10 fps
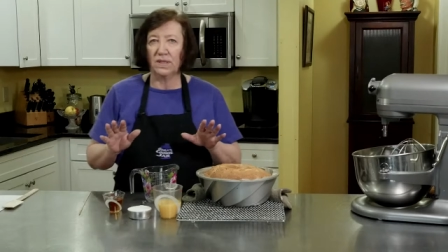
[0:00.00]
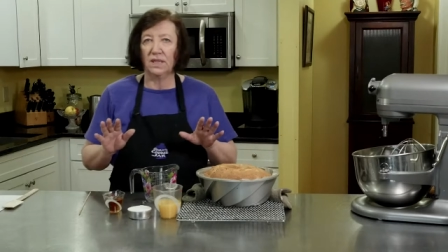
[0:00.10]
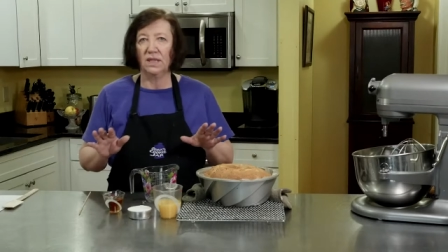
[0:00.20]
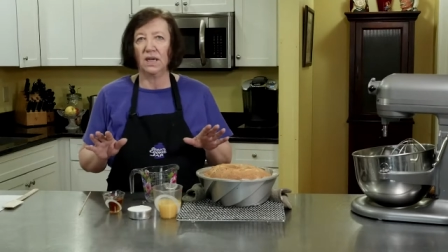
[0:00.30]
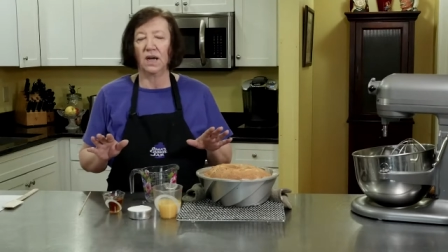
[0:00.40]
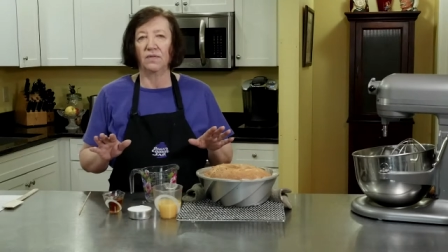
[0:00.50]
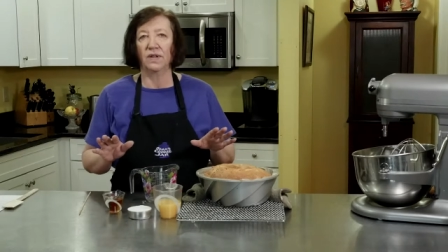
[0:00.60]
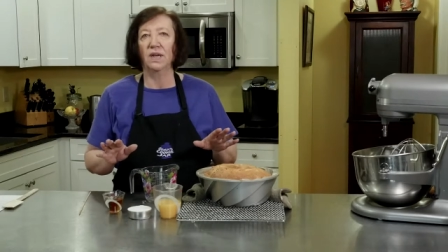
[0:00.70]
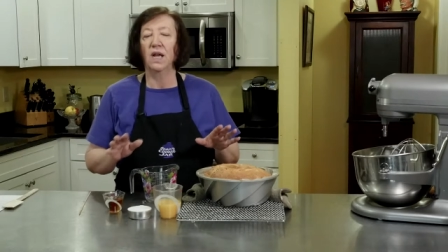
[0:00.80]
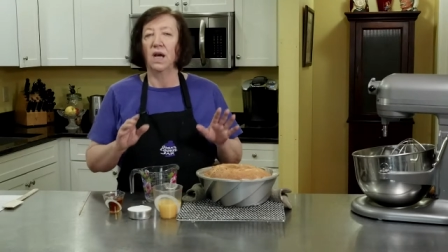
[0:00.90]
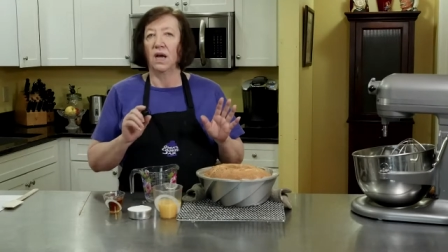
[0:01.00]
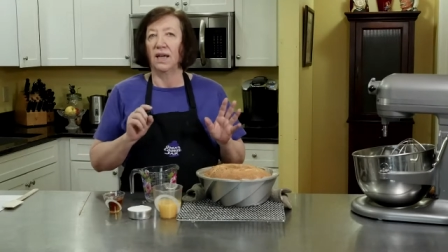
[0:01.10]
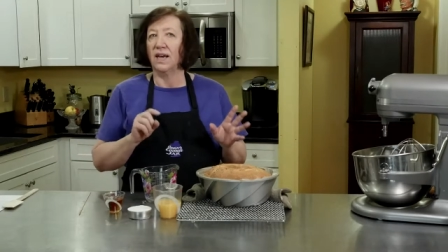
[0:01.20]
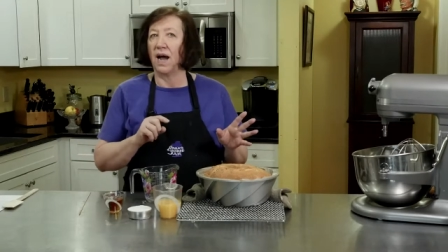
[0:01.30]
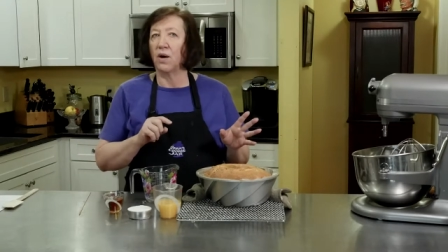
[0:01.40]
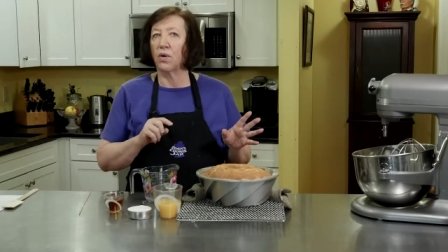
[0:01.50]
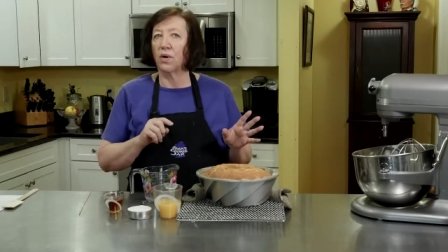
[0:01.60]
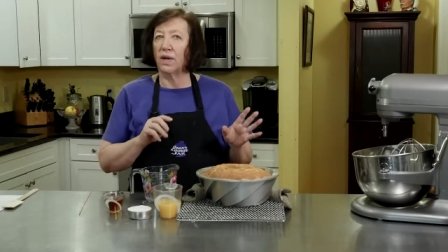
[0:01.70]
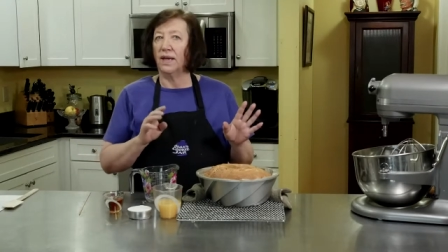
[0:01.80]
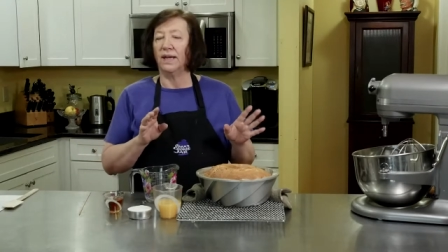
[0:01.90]
was in the oven an
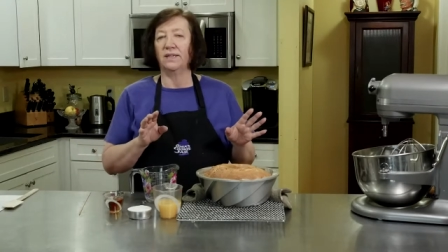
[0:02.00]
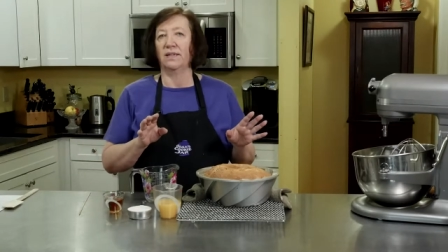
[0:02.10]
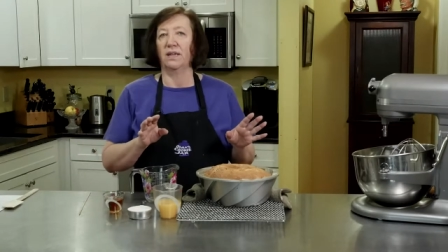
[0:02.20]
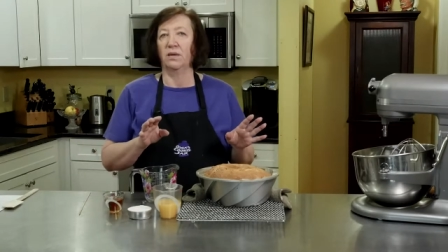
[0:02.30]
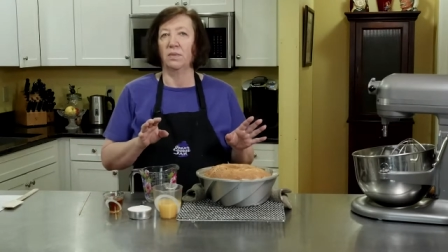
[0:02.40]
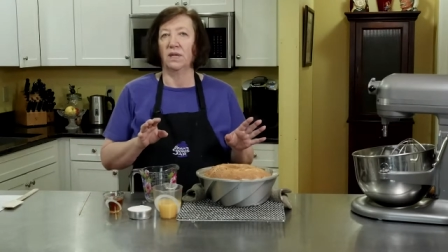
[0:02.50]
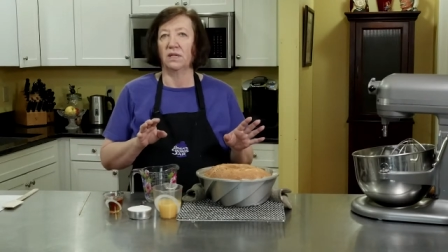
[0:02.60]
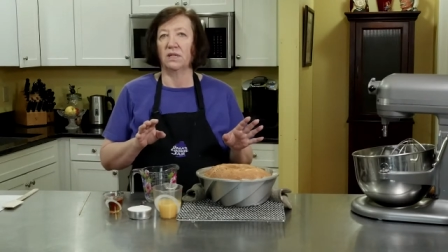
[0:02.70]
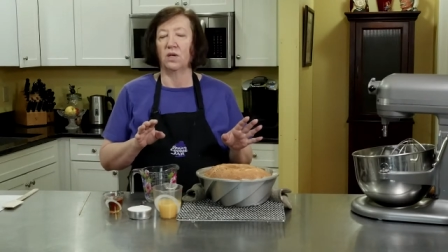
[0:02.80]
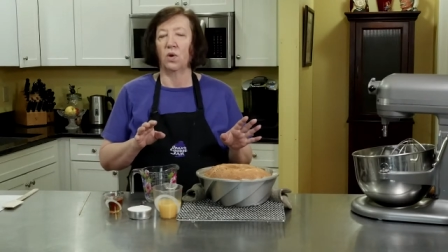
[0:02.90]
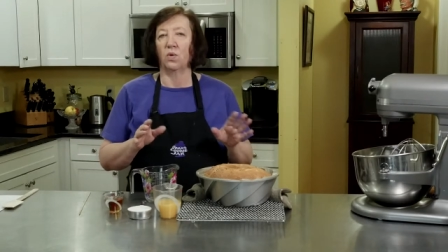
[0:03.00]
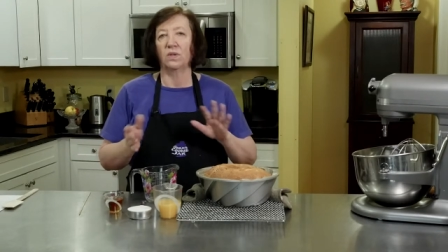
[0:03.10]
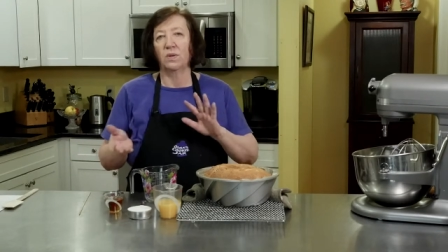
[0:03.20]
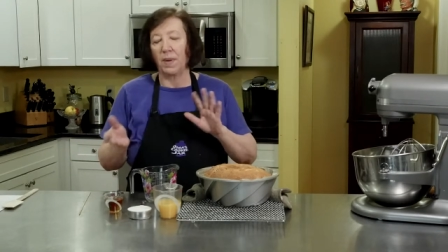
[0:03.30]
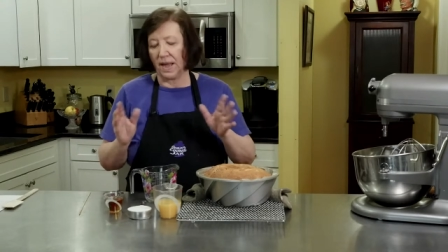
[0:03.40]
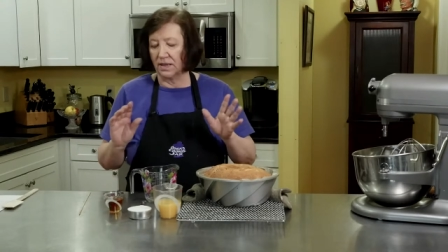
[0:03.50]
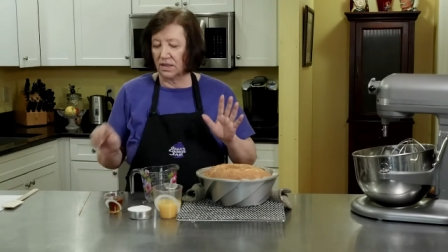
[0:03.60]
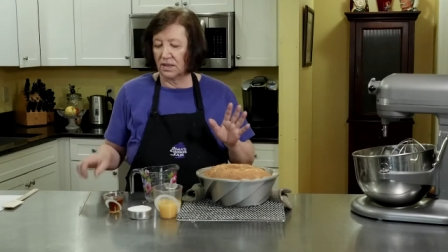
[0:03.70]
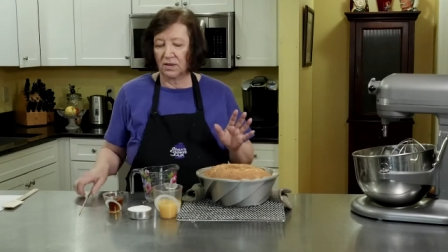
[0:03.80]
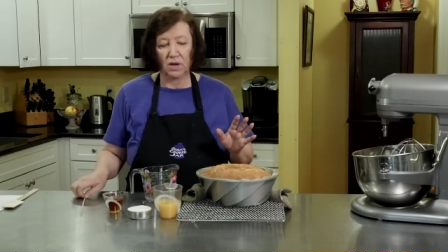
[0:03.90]
hour and 18 minutes, so
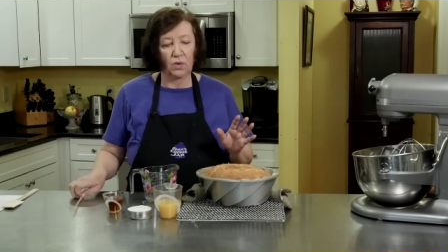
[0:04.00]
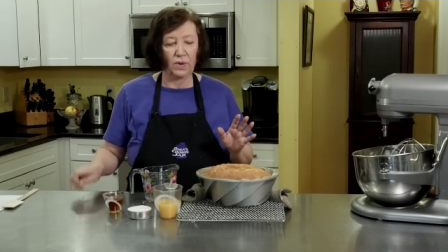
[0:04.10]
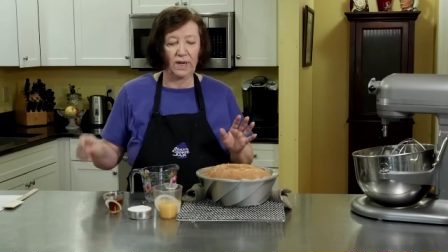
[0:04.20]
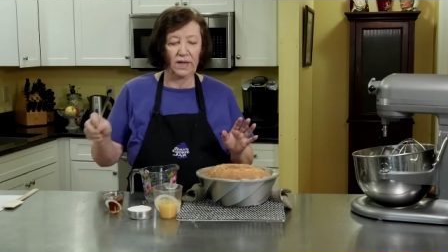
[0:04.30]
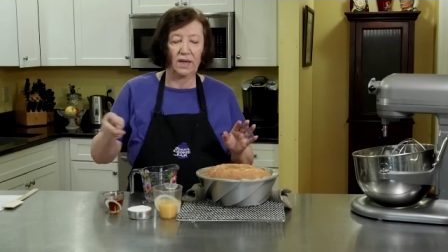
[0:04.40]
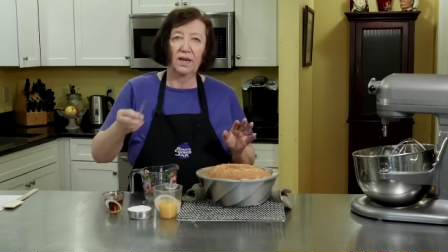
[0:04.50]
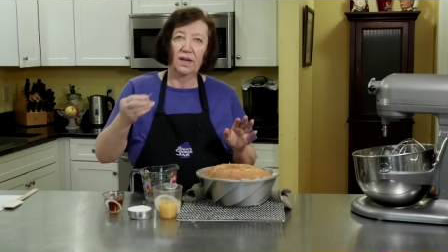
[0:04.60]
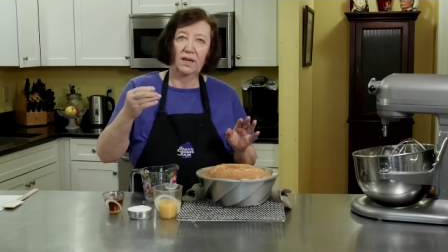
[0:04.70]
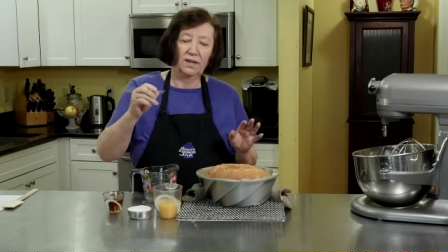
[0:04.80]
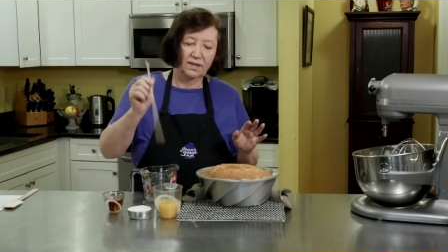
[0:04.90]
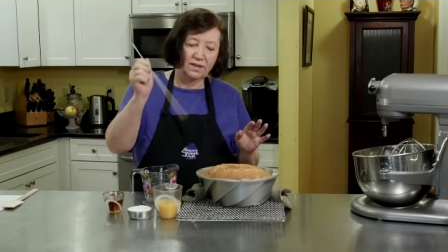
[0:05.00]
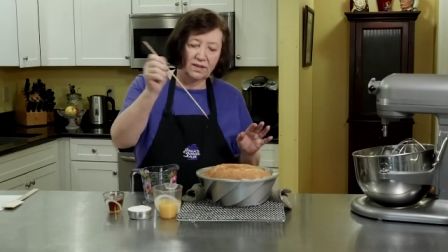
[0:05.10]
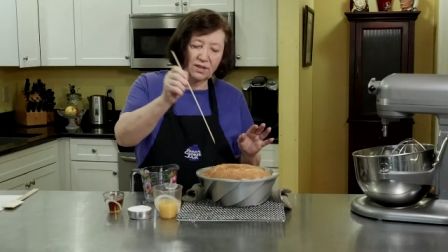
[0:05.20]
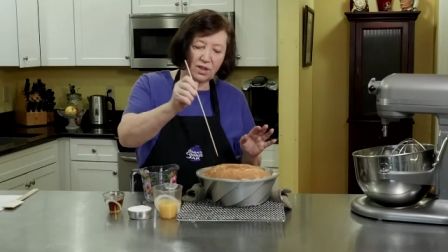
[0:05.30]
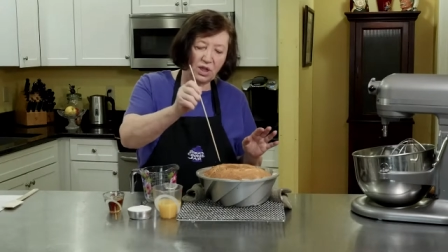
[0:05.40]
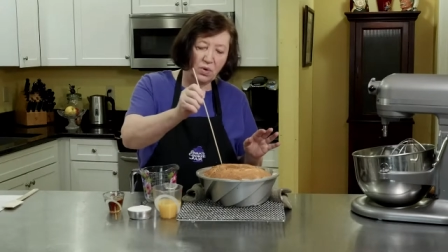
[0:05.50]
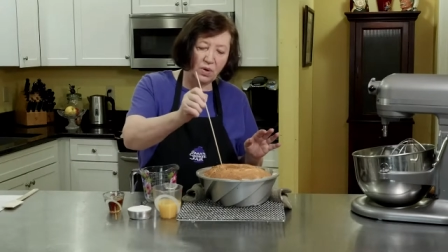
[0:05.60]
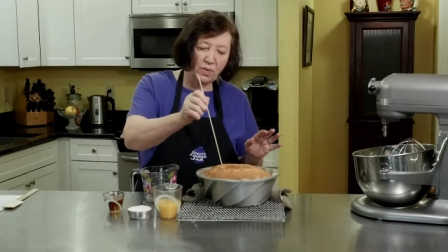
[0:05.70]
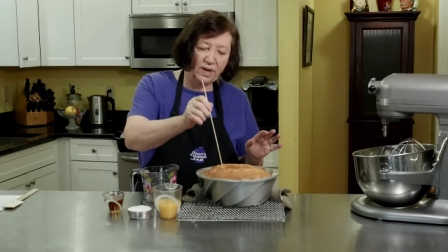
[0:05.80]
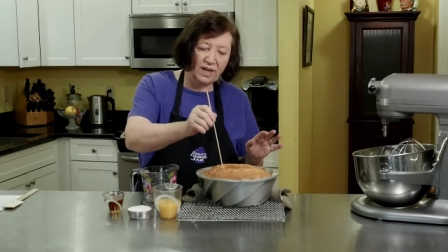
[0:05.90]
depends when it
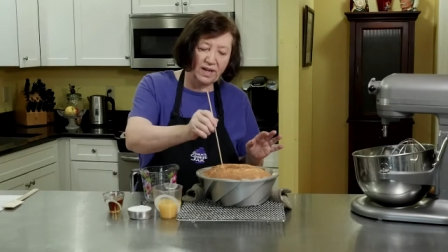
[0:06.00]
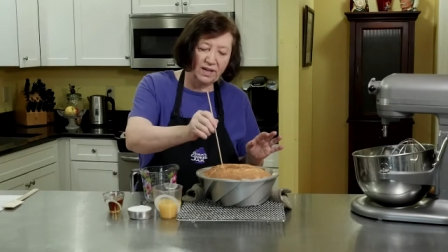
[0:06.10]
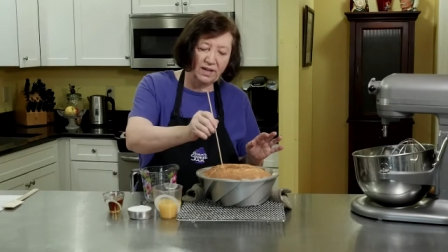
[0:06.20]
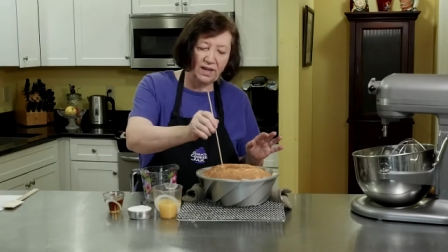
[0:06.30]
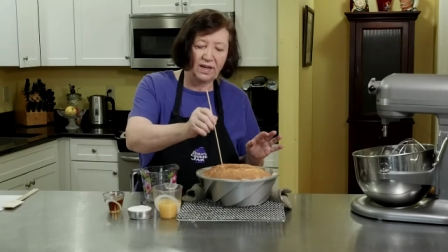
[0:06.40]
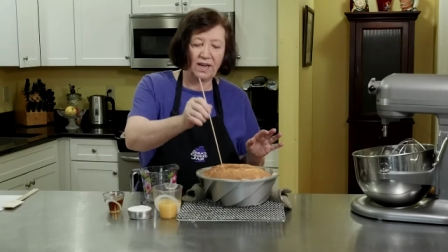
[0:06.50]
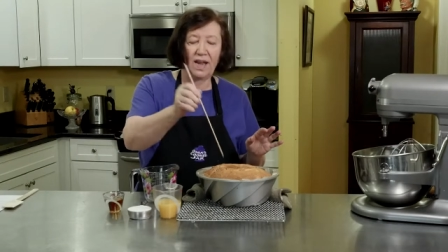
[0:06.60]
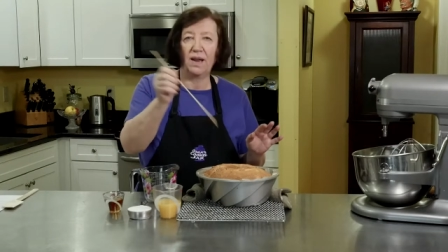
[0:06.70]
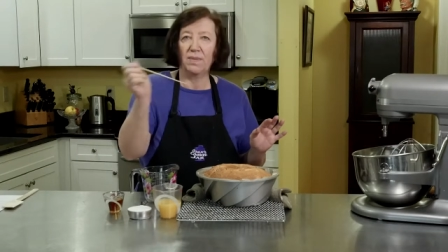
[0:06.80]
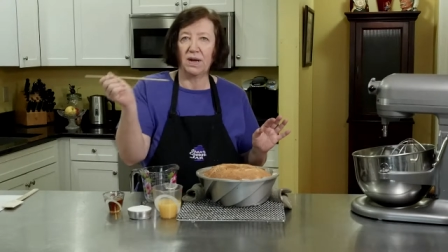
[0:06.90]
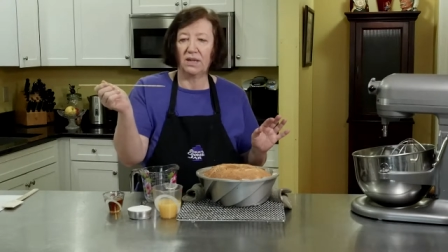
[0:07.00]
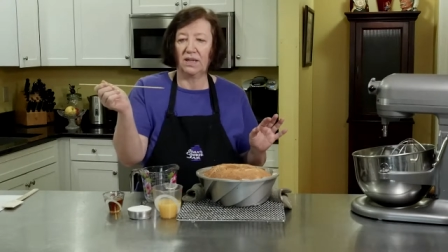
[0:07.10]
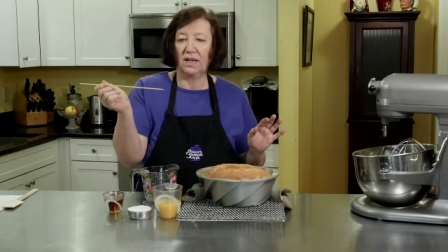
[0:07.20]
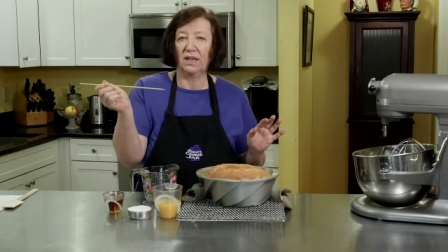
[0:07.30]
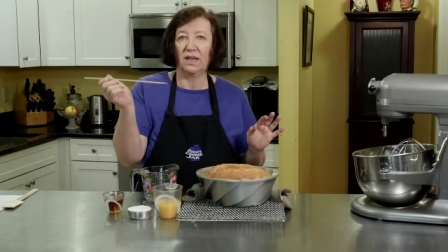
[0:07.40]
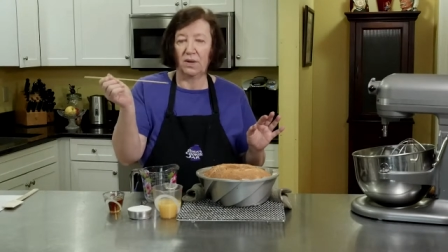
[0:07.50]
skewer went in and it came out clean.